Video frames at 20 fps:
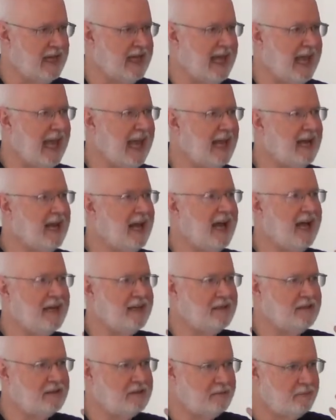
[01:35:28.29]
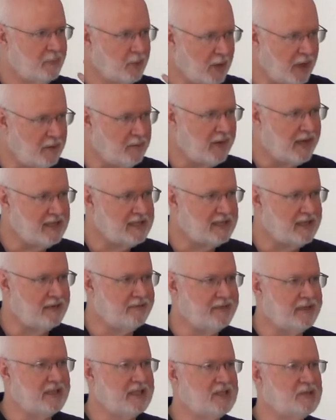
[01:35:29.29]
I cannot bring
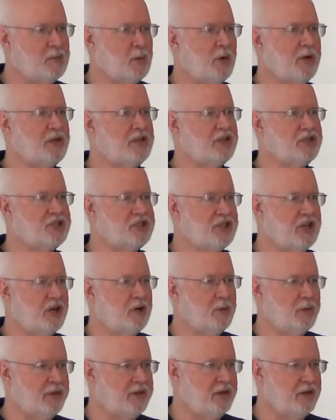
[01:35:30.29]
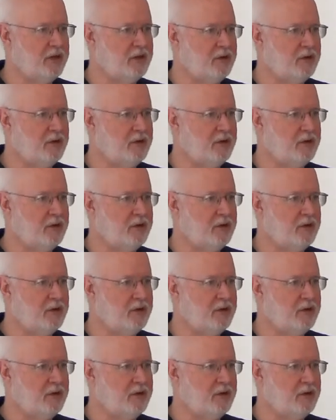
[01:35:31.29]
myself at this point to share with